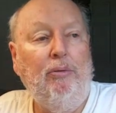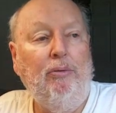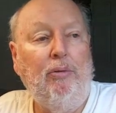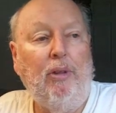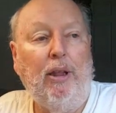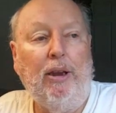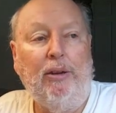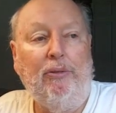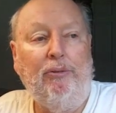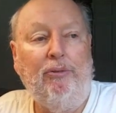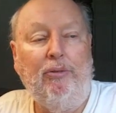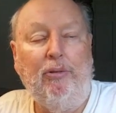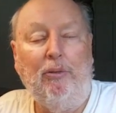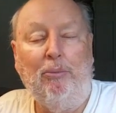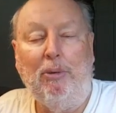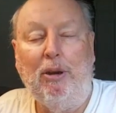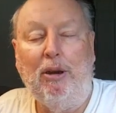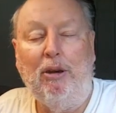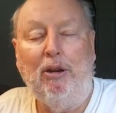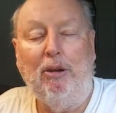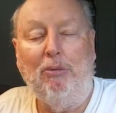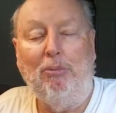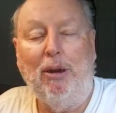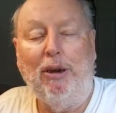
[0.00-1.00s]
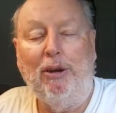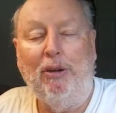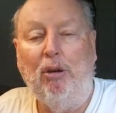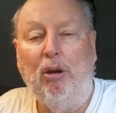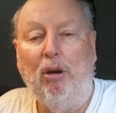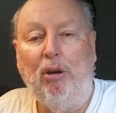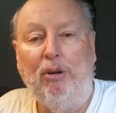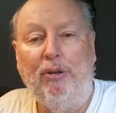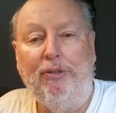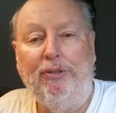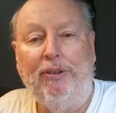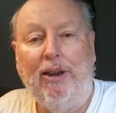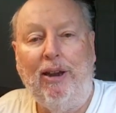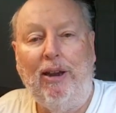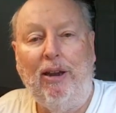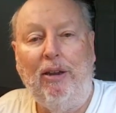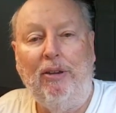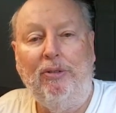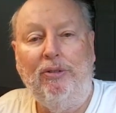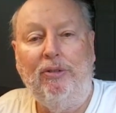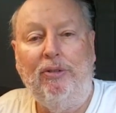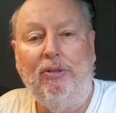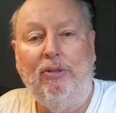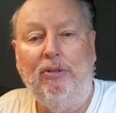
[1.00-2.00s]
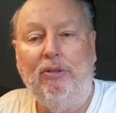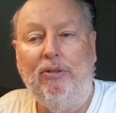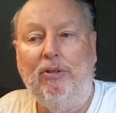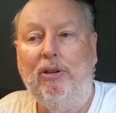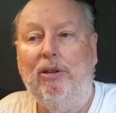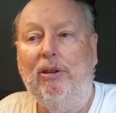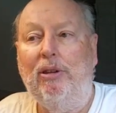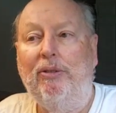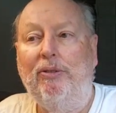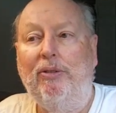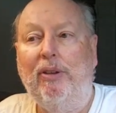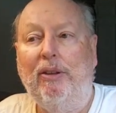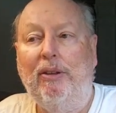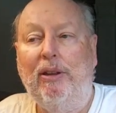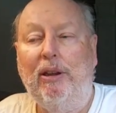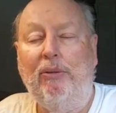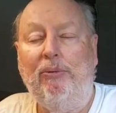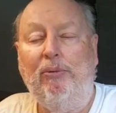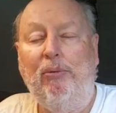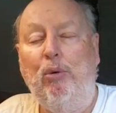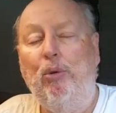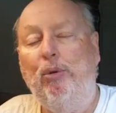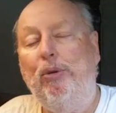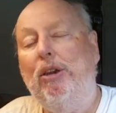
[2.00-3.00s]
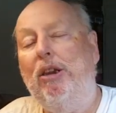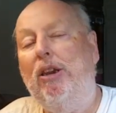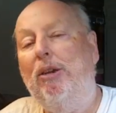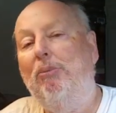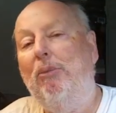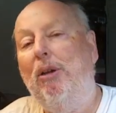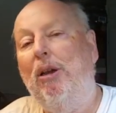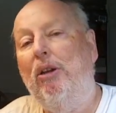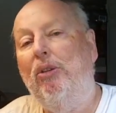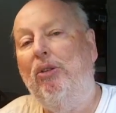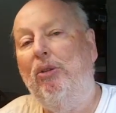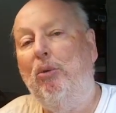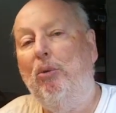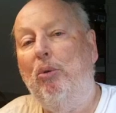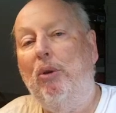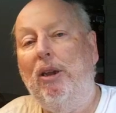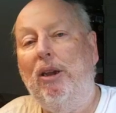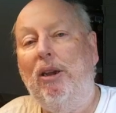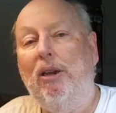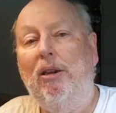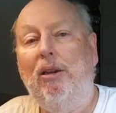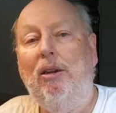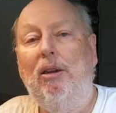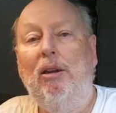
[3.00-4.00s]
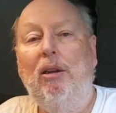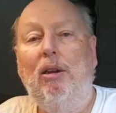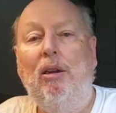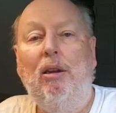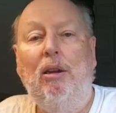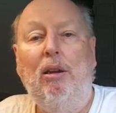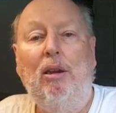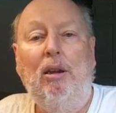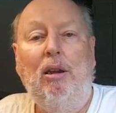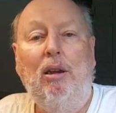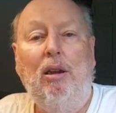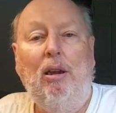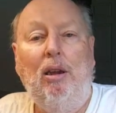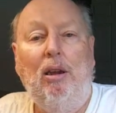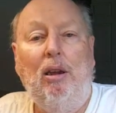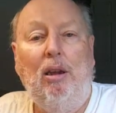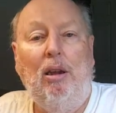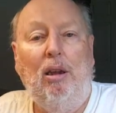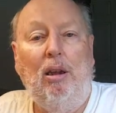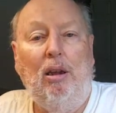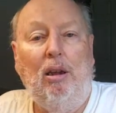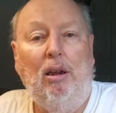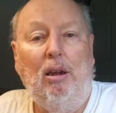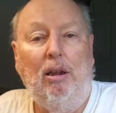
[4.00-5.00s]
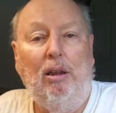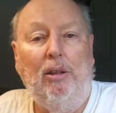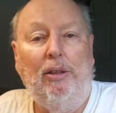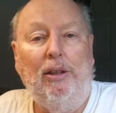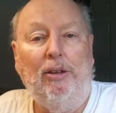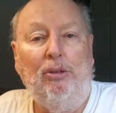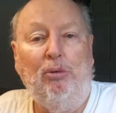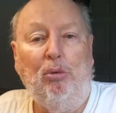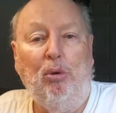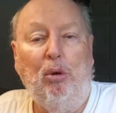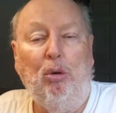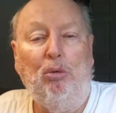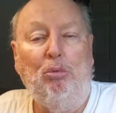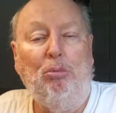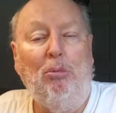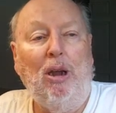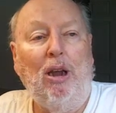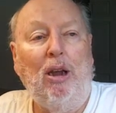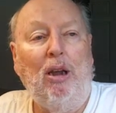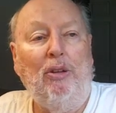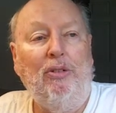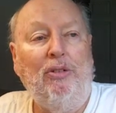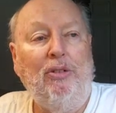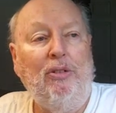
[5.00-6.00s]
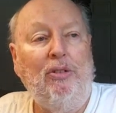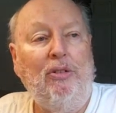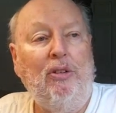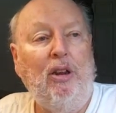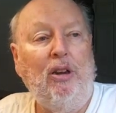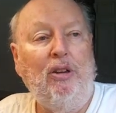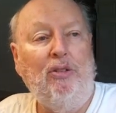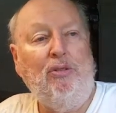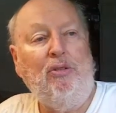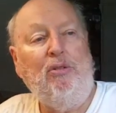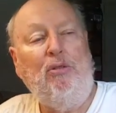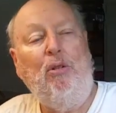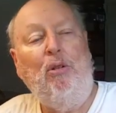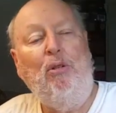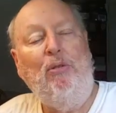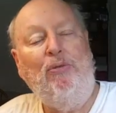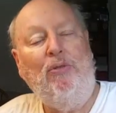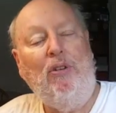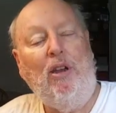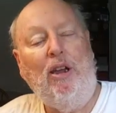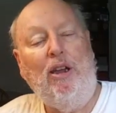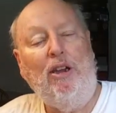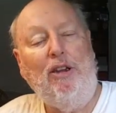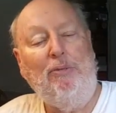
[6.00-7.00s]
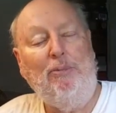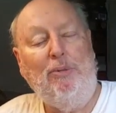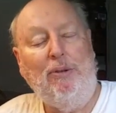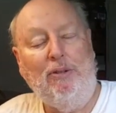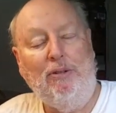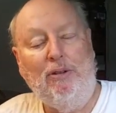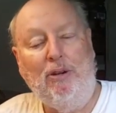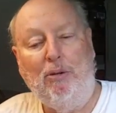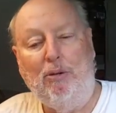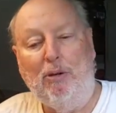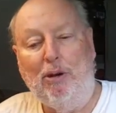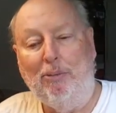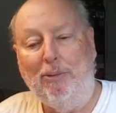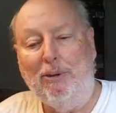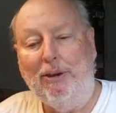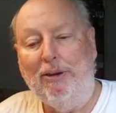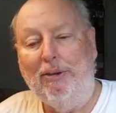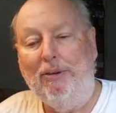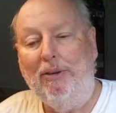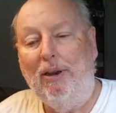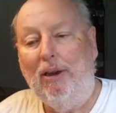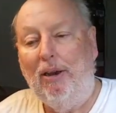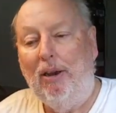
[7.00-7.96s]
like from here to my daughter's house. She lives, I think, 14 miles away. That's road miles. It's not as a crow flies, but you know what I mean.